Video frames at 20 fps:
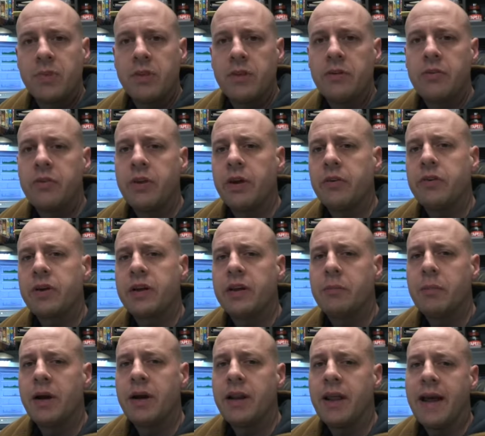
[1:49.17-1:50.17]
It sounds like
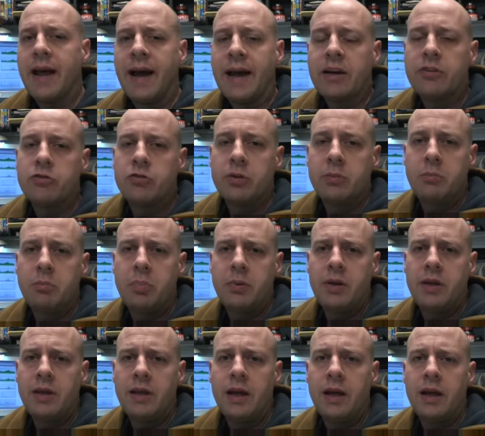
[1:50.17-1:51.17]
it might actually
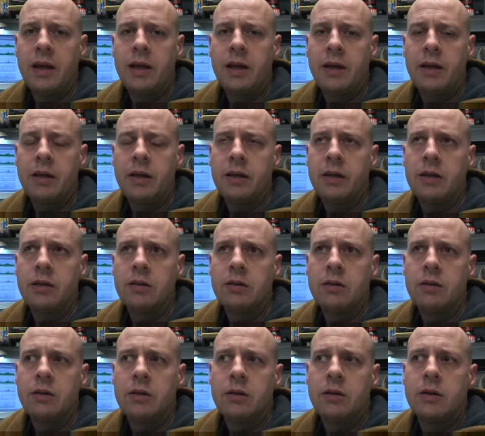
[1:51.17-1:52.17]
be a
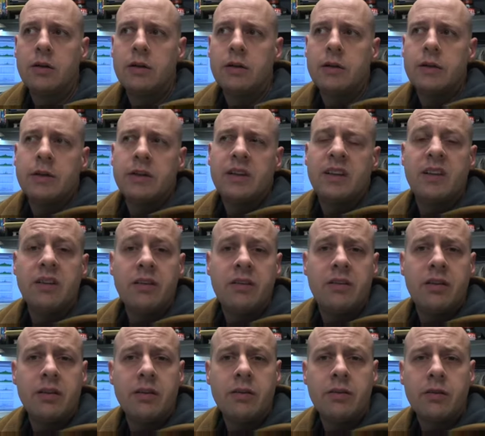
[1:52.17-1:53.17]

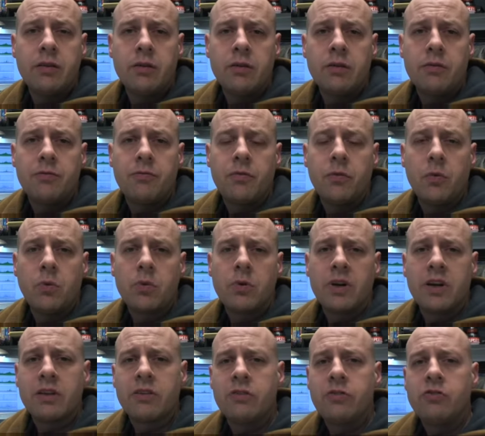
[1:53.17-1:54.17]
contender for
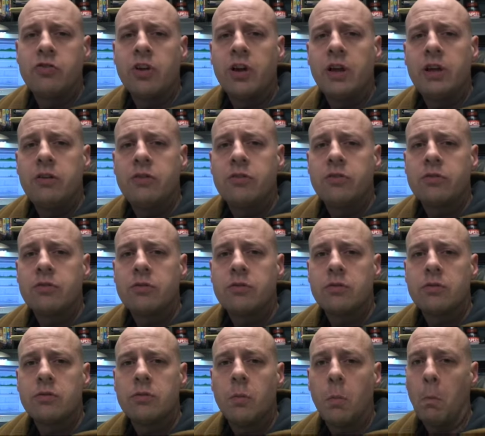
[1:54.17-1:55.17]
Exchange.
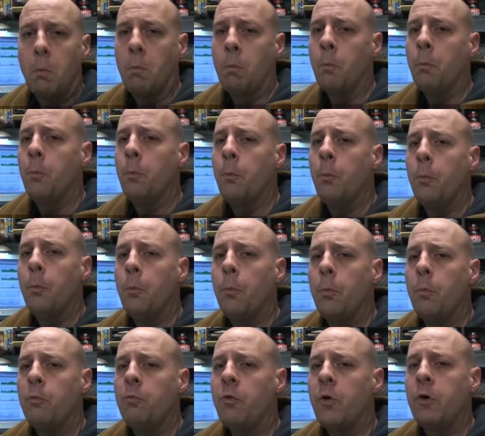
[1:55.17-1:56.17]

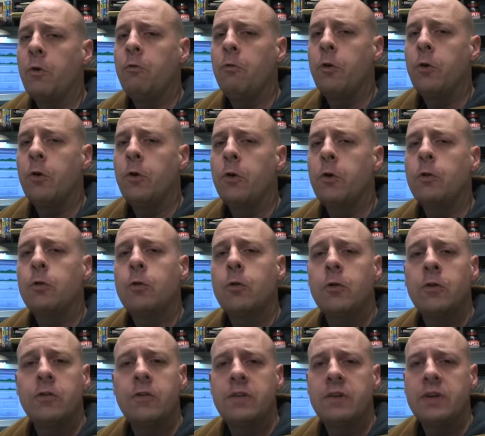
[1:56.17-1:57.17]
Very, very
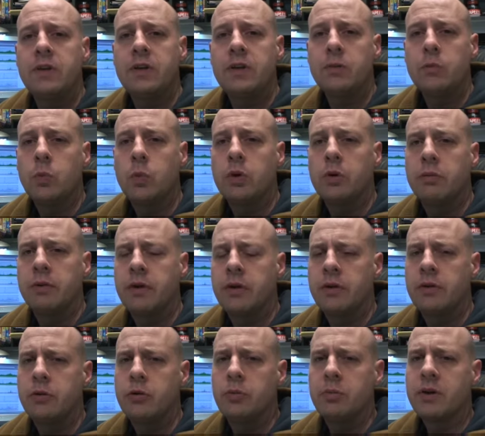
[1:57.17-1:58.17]
interesting. What are we going
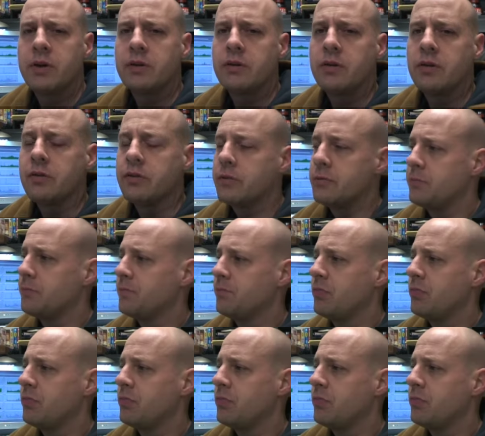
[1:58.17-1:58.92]
to do about this?